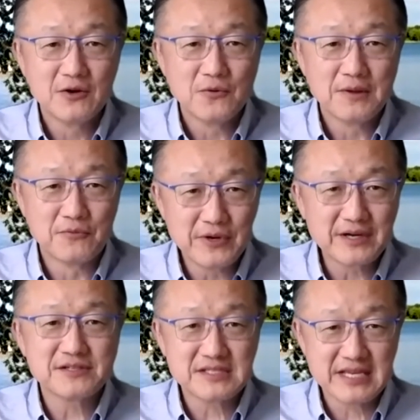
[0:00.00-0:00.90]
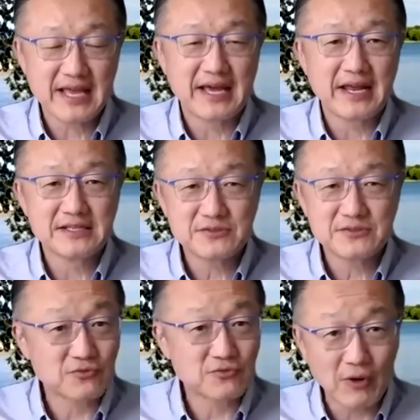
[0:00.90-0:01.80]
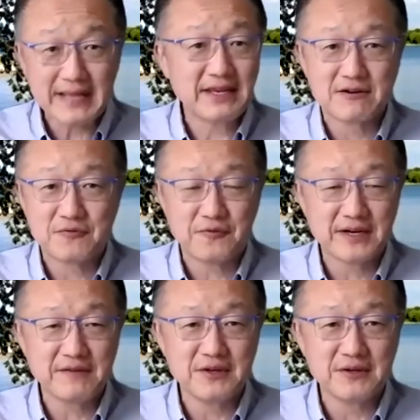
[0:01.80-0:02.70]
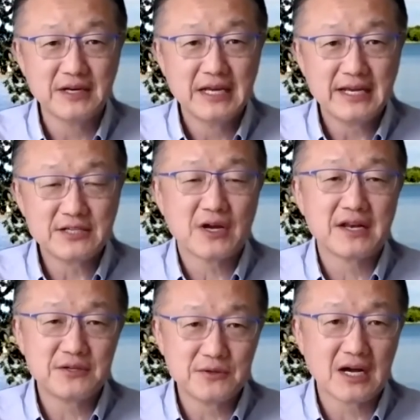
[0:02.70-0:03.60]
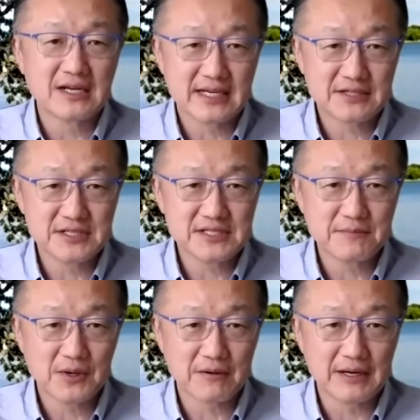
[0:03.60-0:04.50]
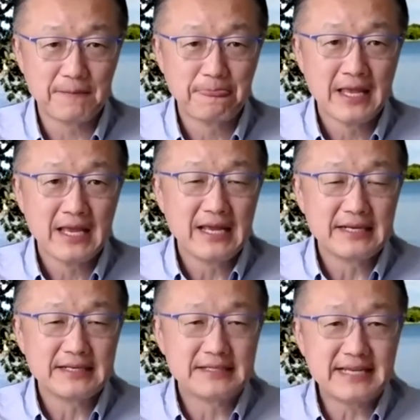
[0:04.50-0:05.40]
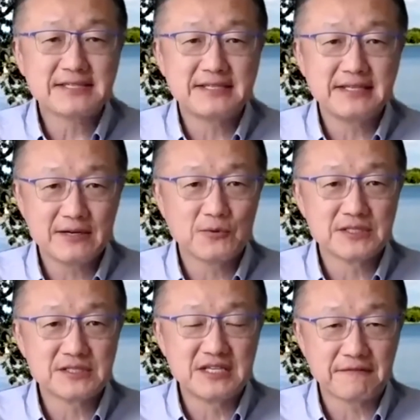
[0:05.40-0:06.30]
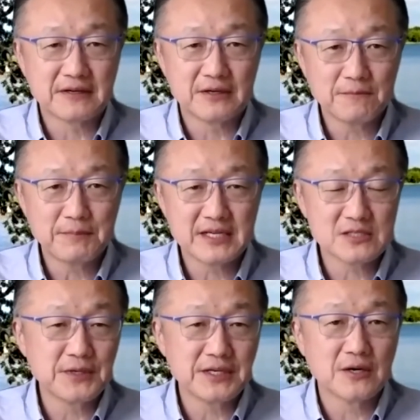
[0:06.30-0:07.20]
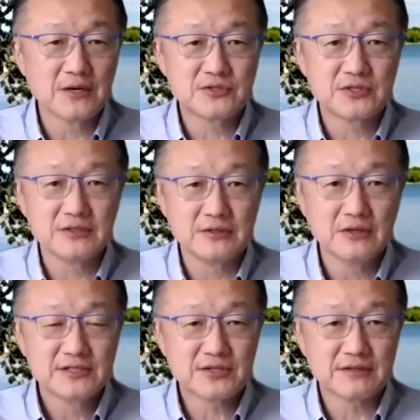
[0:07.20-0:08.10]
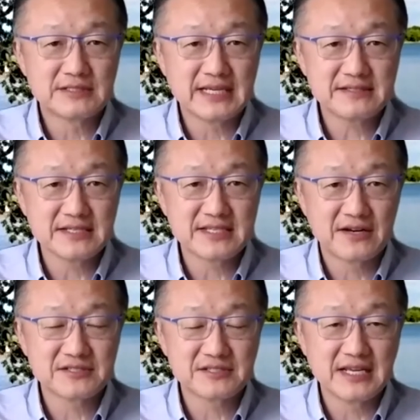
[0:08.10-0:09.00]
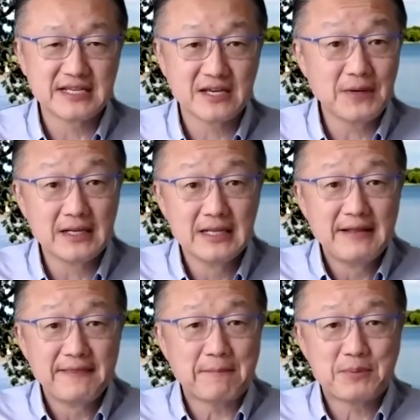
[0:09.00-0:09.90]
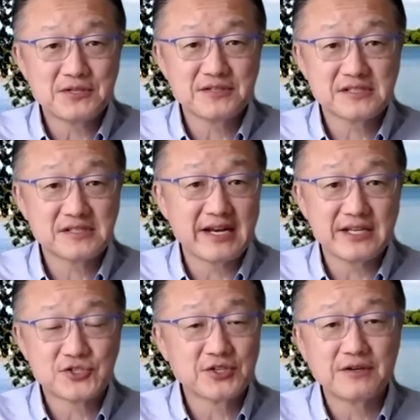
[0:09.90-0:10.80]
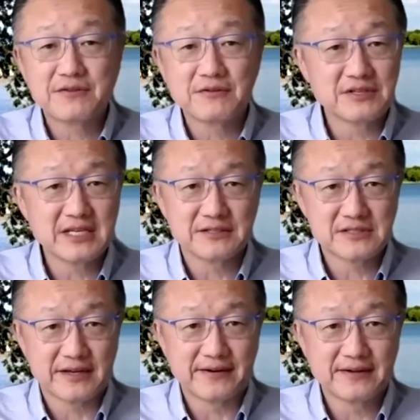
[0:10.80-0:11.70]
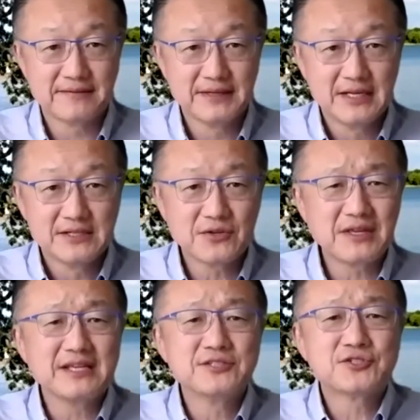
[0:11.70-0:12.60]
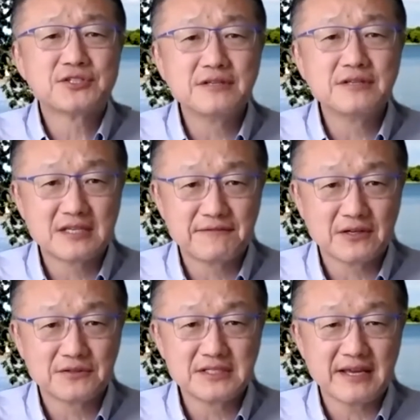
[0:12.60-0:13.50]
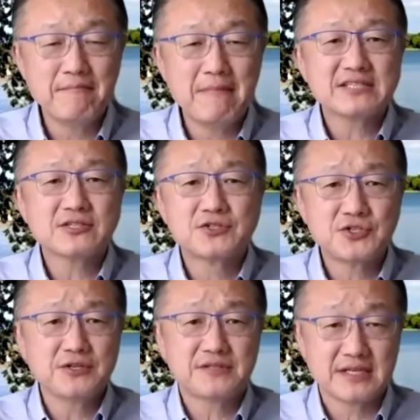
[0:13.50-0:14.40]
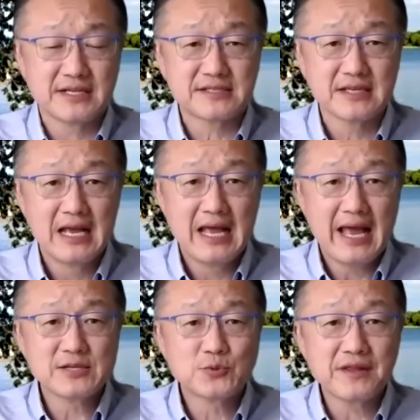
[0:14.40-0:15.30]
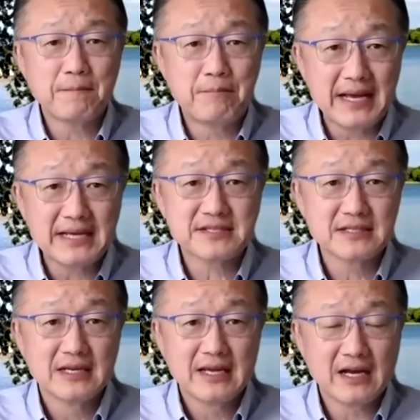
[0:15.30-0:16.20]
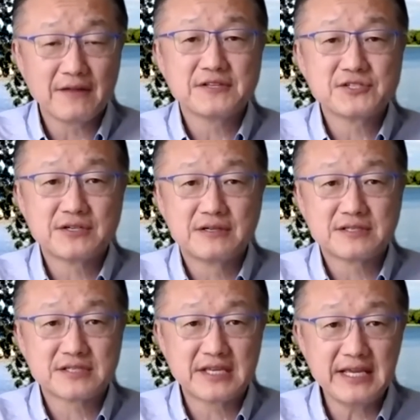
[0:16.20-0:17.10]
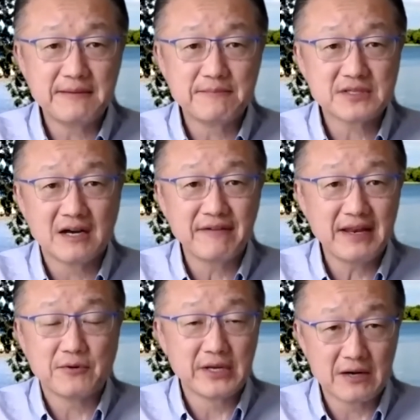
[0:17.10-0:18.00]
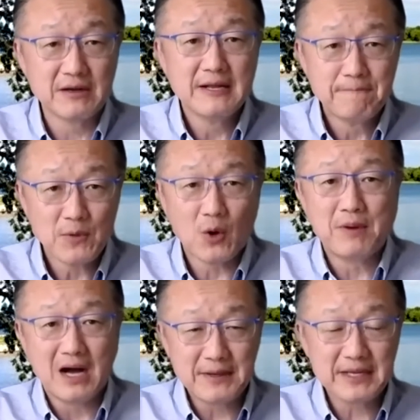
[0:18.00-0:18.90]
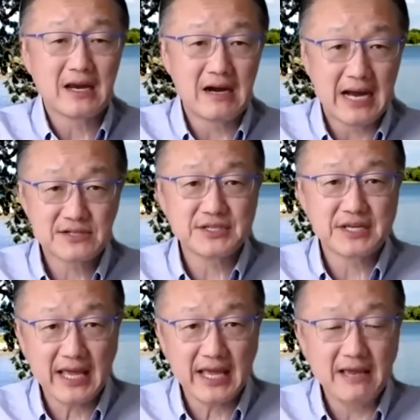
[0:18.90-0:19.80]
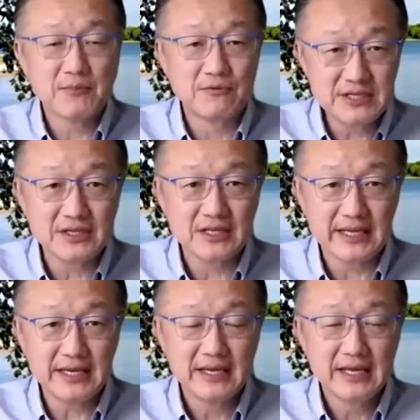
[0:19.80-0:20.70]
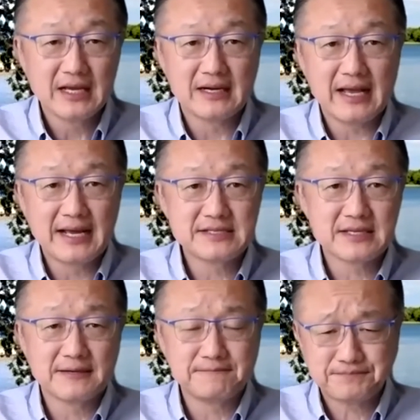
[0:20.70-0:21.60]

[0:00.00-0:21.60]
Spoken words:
rears its head, is right there in front of you in trying to do a contact tracing program. Testing was difficult because we go to certain testing centers and they say, well, that person is not insured through this health center. So the insurance difficulties, and Massachusetts has one of the best health insurance schemes of anyone. You know, Obamacare actually came originally as a